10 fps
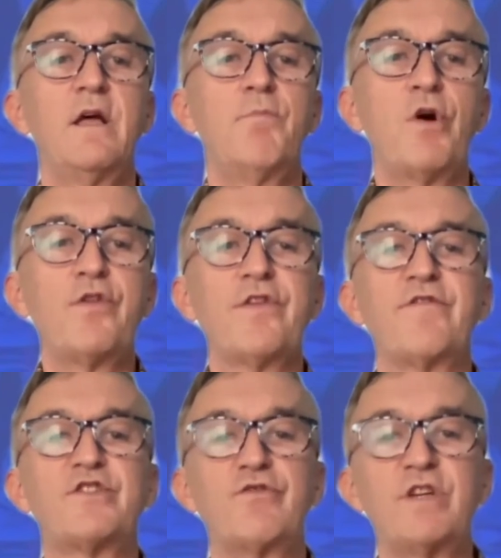both
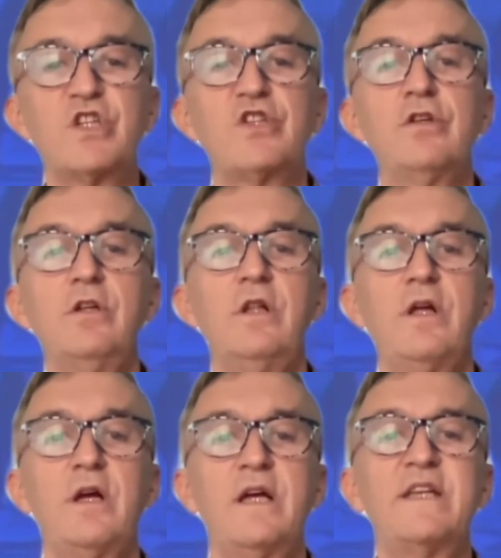of traditional
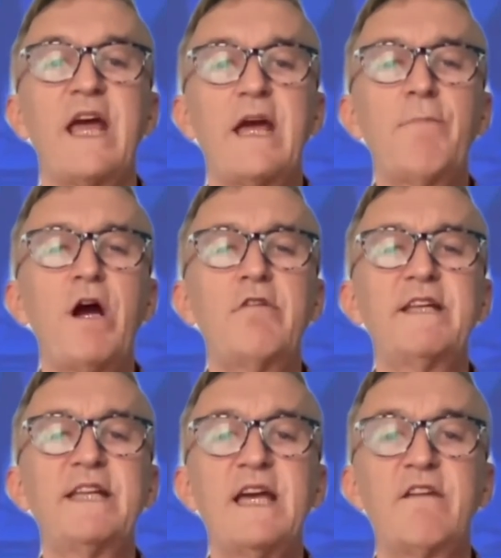and
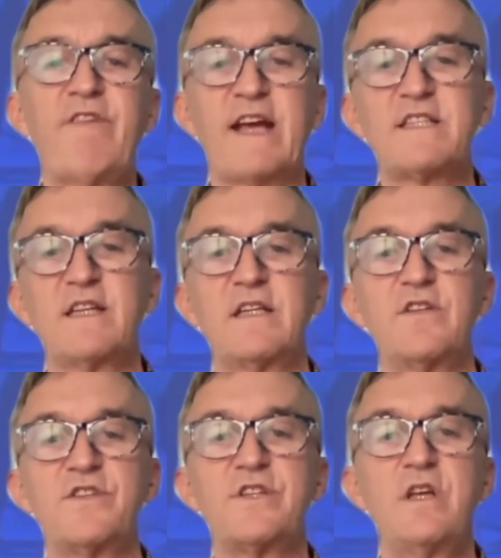mRNA
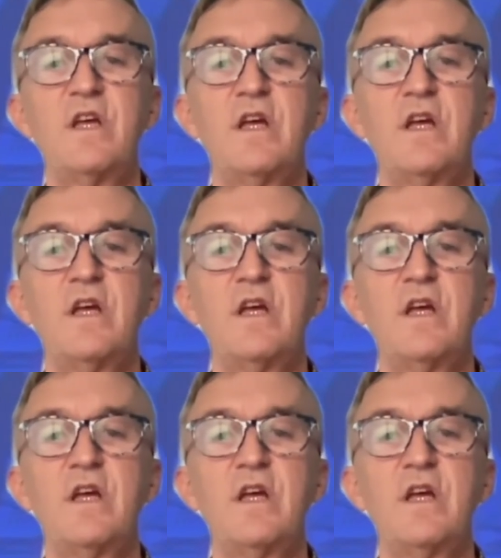vaccines,